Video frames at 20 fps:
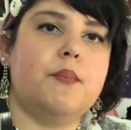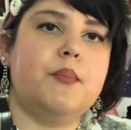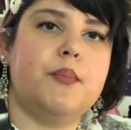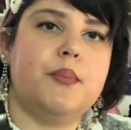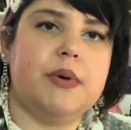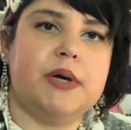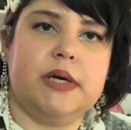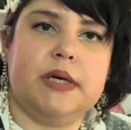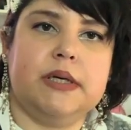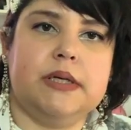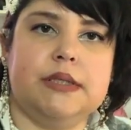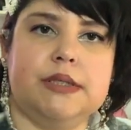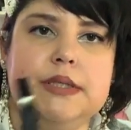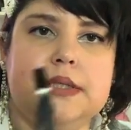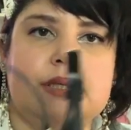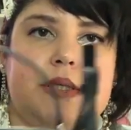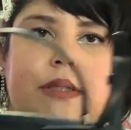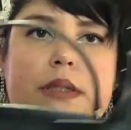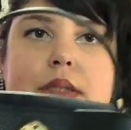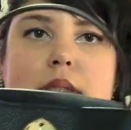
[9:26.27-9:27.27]

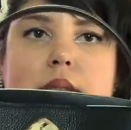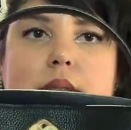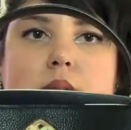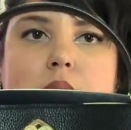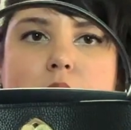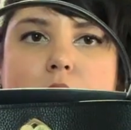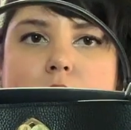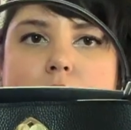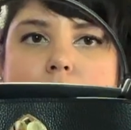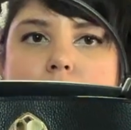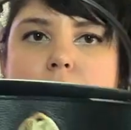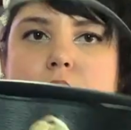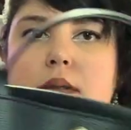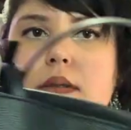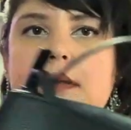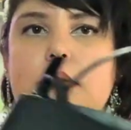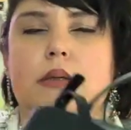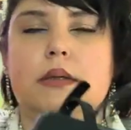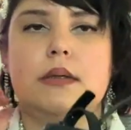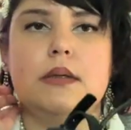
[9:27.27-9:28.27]
But,
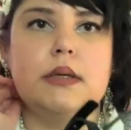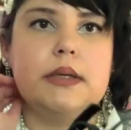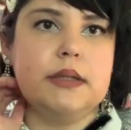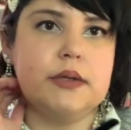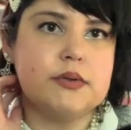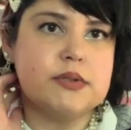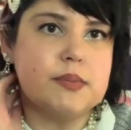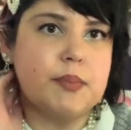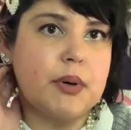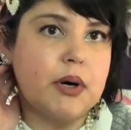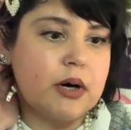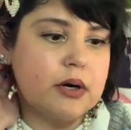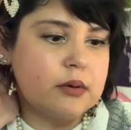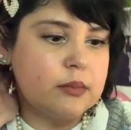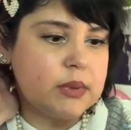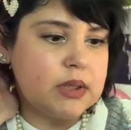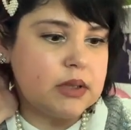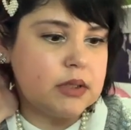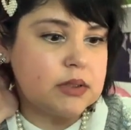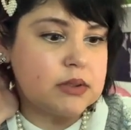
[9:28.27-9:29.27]
and there's a part of
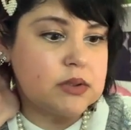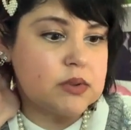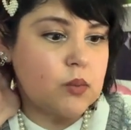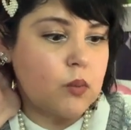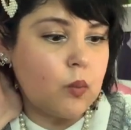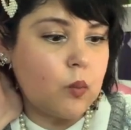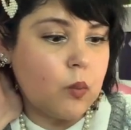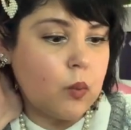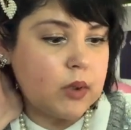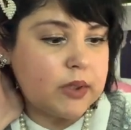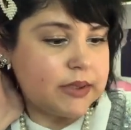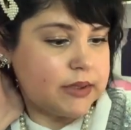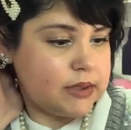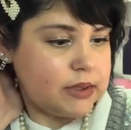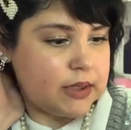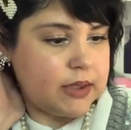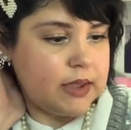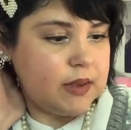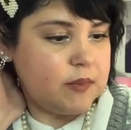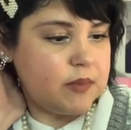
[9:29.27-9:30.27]
me that's wanting to
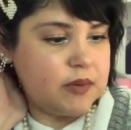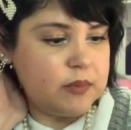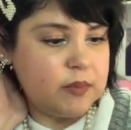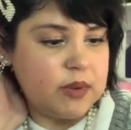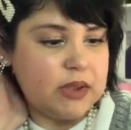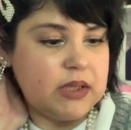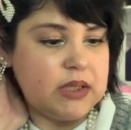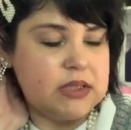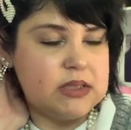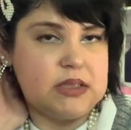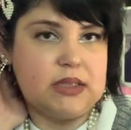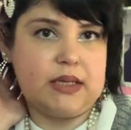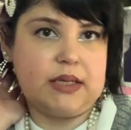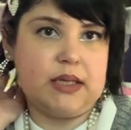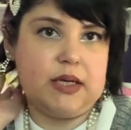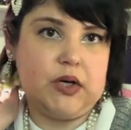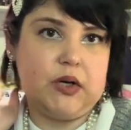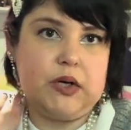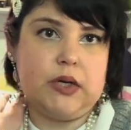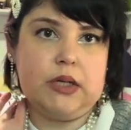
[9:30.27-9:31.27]
keep it because I
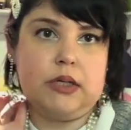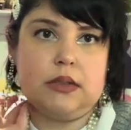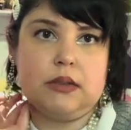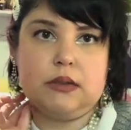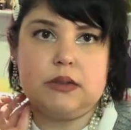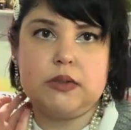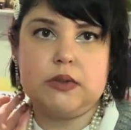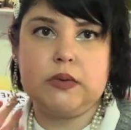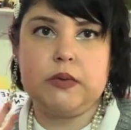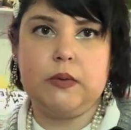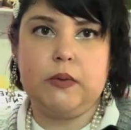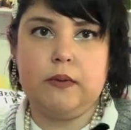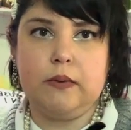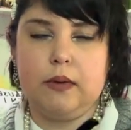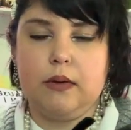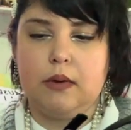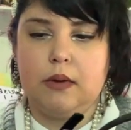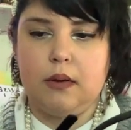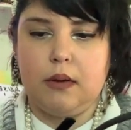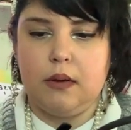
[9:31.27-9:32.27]
carried it to
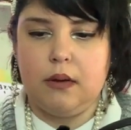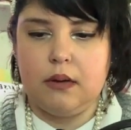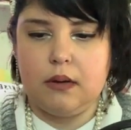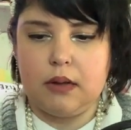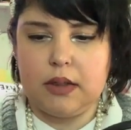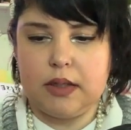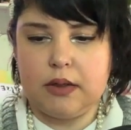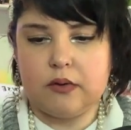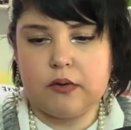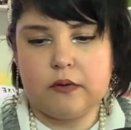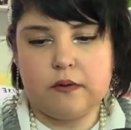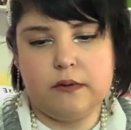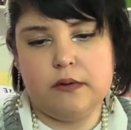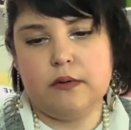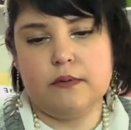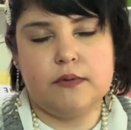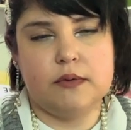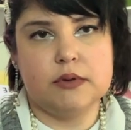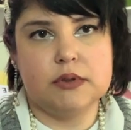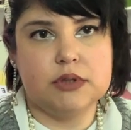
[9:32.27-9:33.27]
the interview
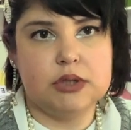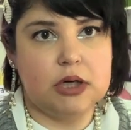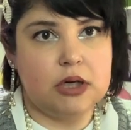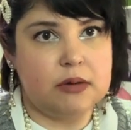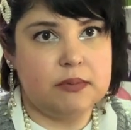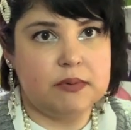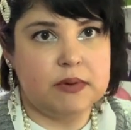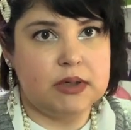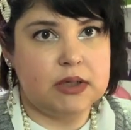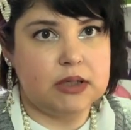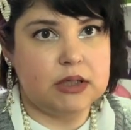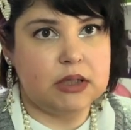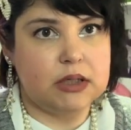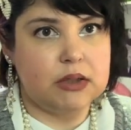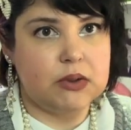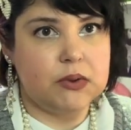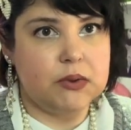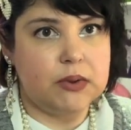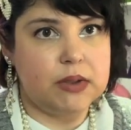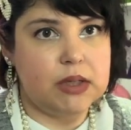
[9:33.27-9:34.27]
for the job that I
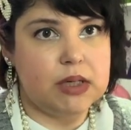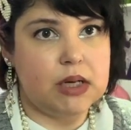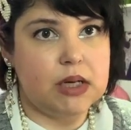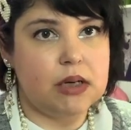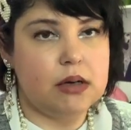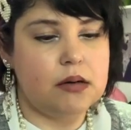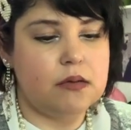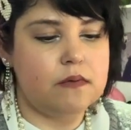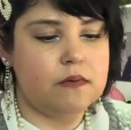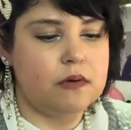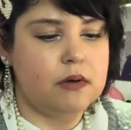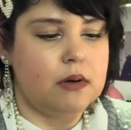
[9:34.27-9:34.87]
currently have.